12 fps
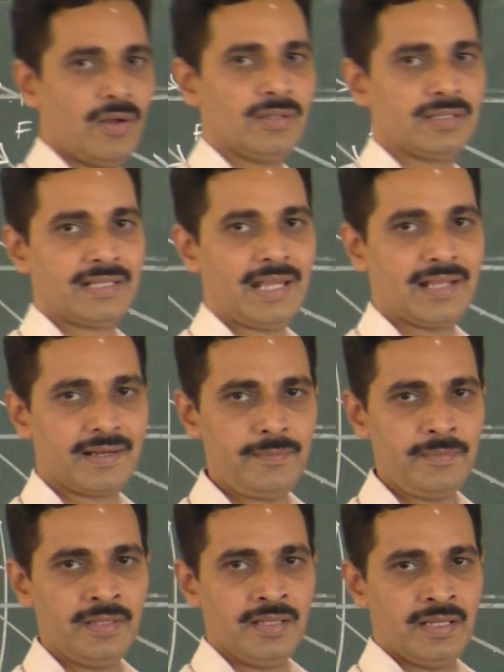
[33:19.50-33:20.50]
all the
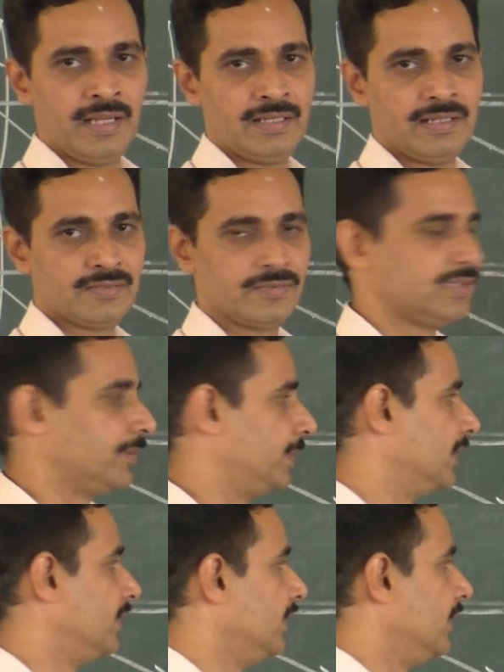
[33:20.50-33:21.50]
diagram and it is
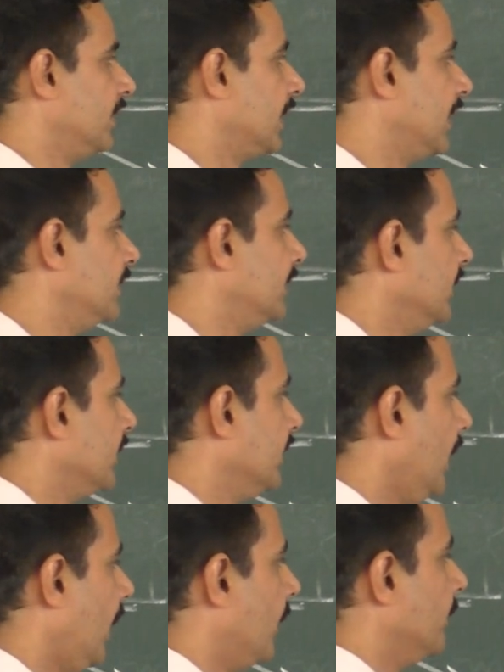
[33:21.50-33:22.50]
visible. Right.
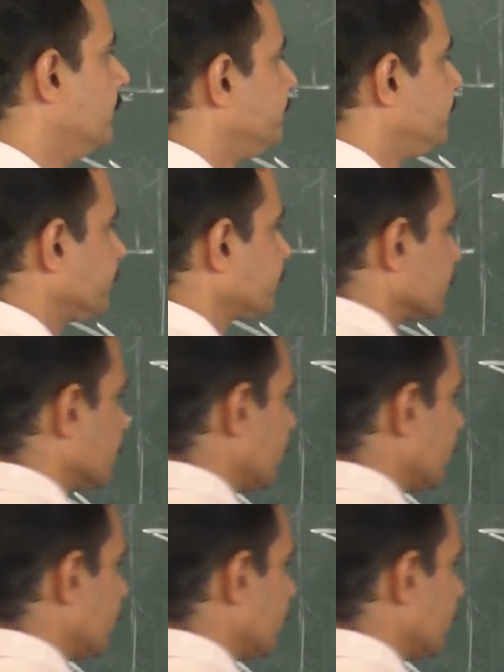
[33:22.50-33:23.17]
Now,